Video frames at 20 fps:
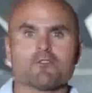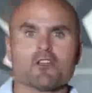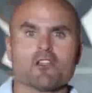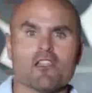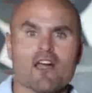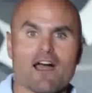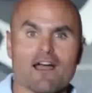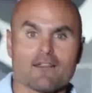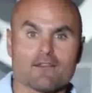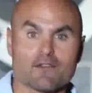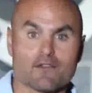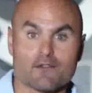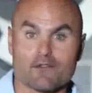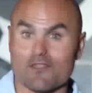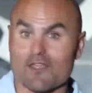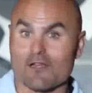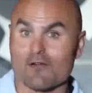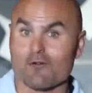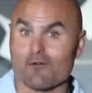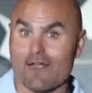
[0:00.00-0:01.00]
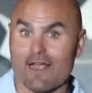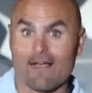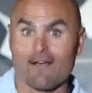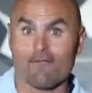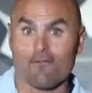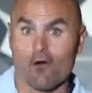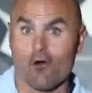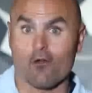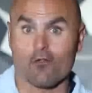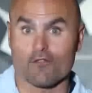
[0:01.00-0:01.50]
realizes they don't
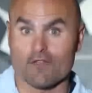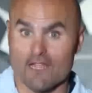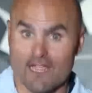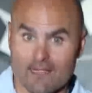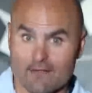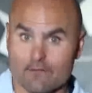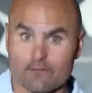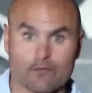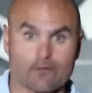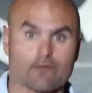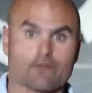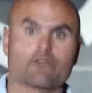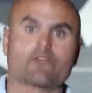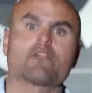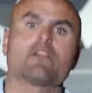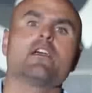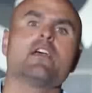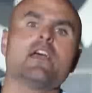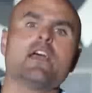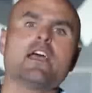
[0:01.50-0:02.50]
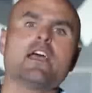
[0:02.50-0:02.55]
have all the answers.